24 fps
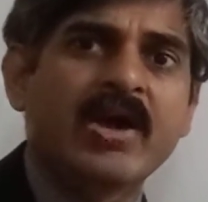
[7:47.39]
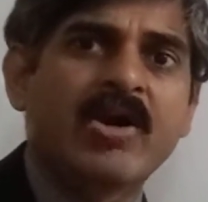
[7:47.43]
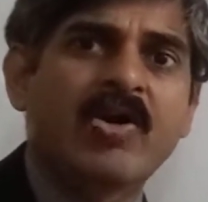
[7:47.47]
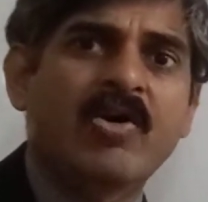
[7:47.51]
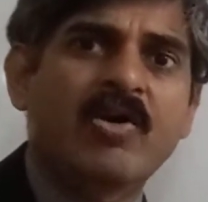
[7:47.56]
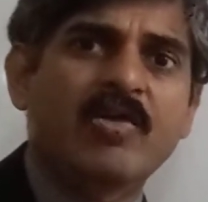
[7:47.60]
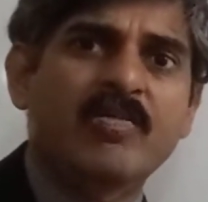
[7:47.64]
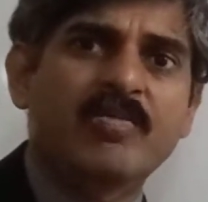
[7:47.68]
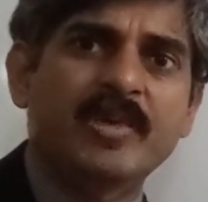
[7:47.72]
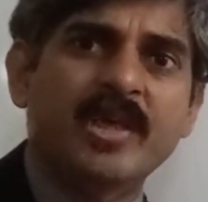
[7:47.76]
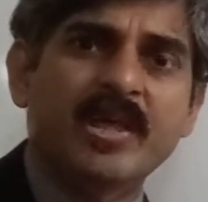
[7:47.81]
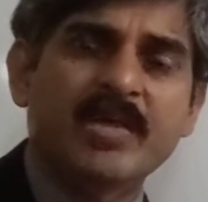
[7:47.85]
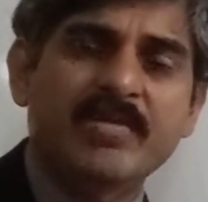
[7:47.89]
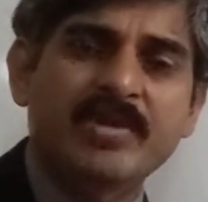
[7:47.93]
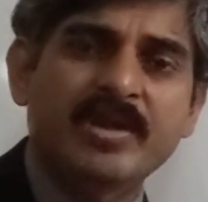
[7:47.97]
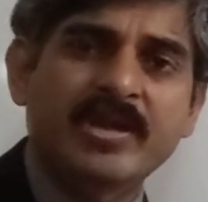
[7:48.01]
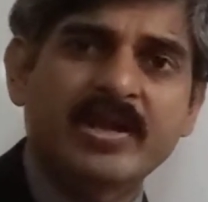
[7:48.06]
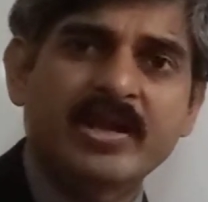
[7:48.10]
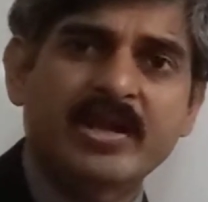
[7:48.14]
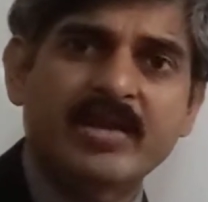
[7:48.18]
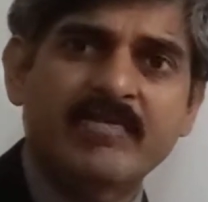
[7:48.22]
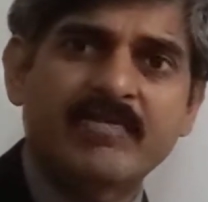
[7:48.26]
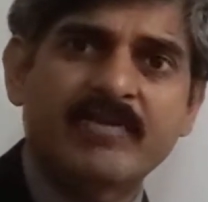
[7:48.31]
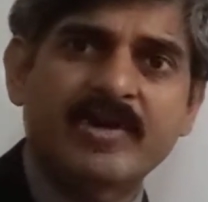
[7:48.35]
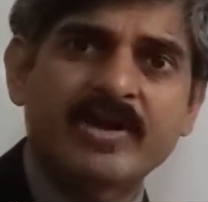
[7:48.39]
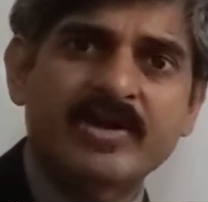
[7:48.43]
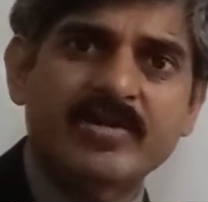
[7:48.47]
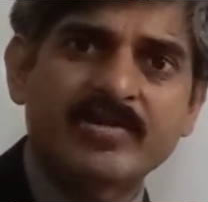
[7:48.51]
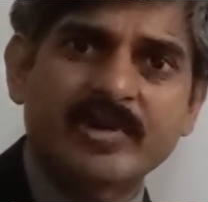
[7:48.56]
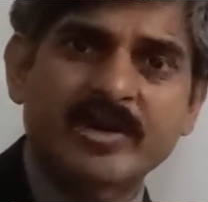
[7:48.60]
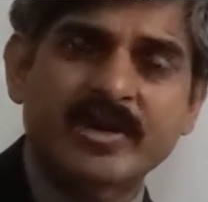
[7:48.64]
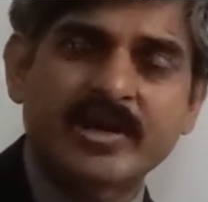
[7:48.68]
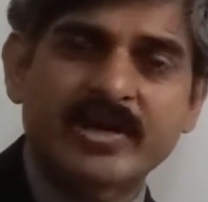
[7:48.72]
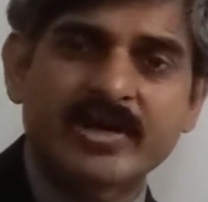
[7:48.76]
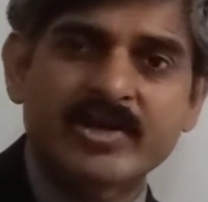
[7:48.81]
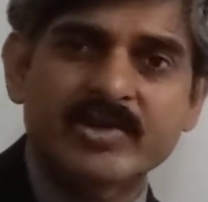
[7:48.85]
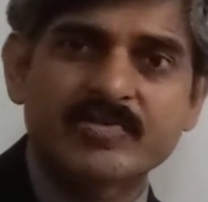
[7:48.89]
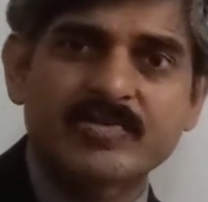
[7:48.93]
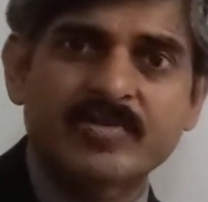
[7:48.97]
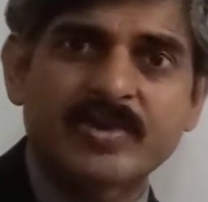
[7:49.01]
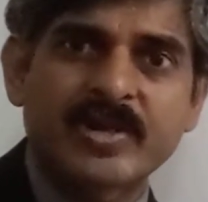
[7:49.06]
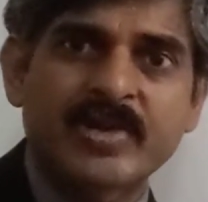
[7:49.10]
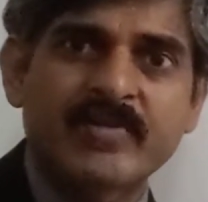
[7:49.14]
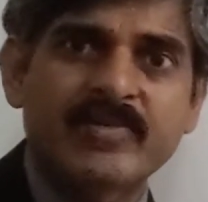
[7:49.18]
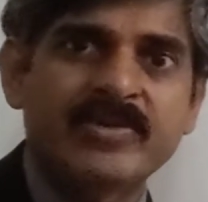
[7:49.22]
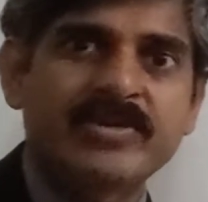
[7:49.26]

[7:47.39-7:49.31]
or maybe an alphanumeric display.